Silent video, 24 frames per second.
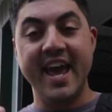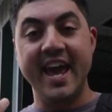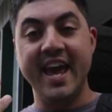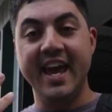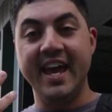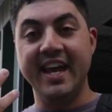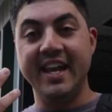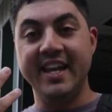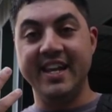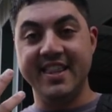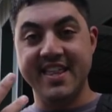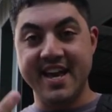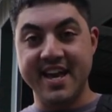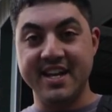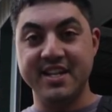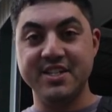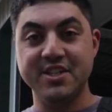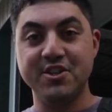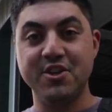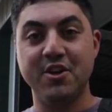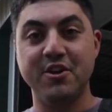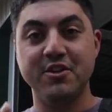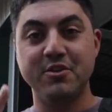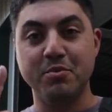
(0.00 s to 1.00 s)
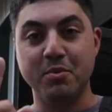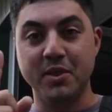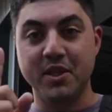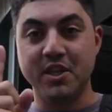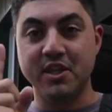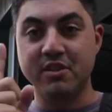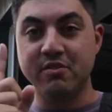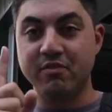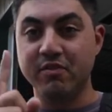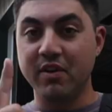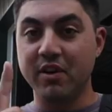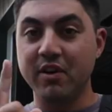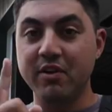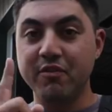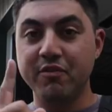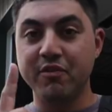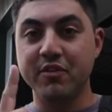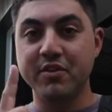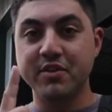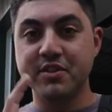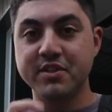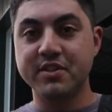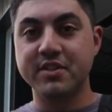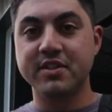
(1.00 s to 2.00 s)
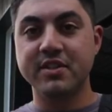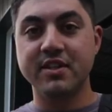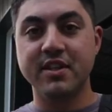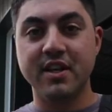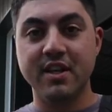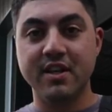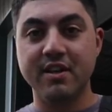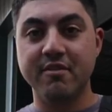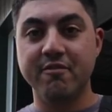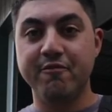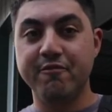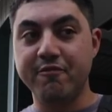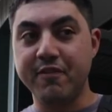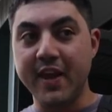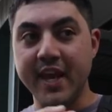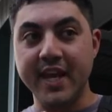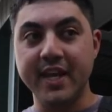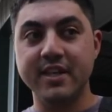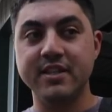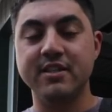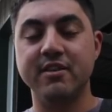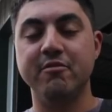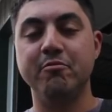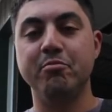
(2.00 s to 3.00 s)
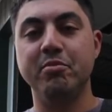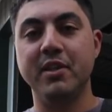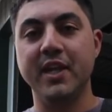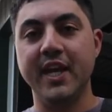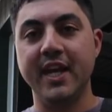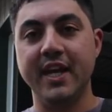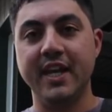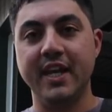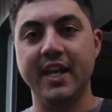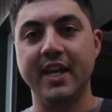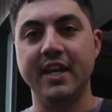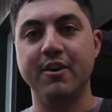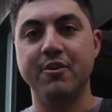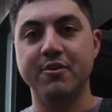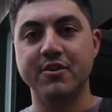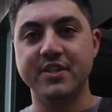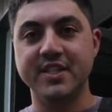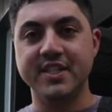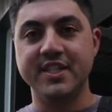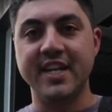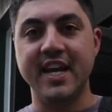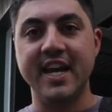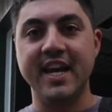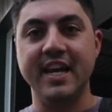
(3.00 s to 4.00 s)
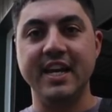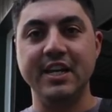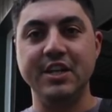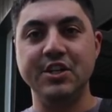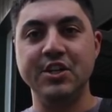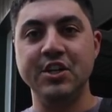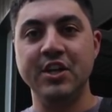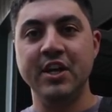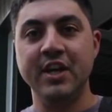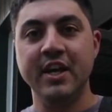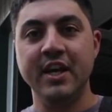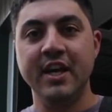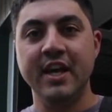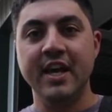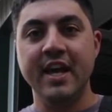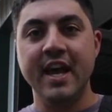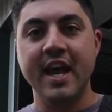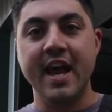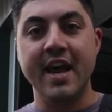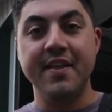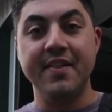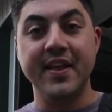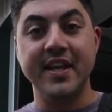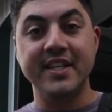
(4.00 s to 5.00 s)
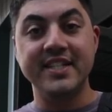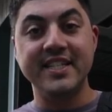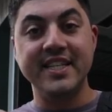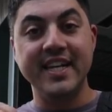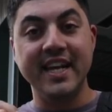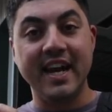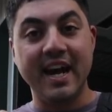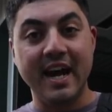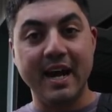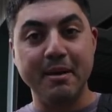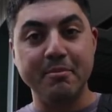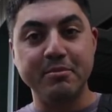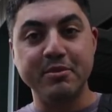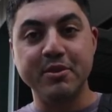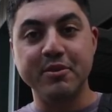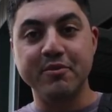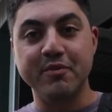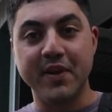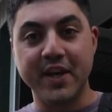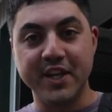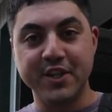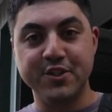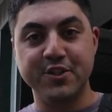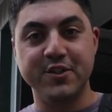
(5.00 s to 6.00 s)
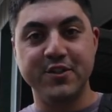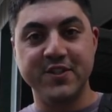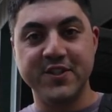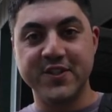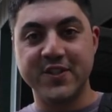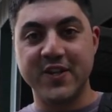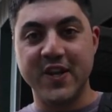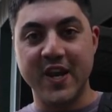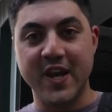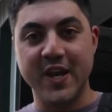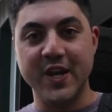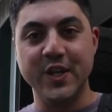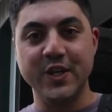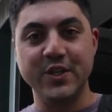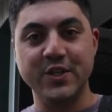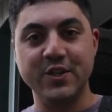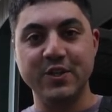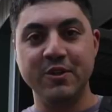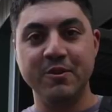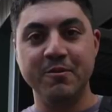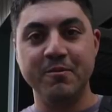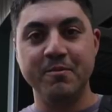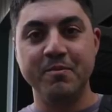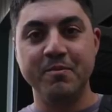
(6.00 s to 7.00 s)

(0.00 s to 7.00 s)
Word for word: And that starts with this very first phase of planning or stage, and that's the observation stage.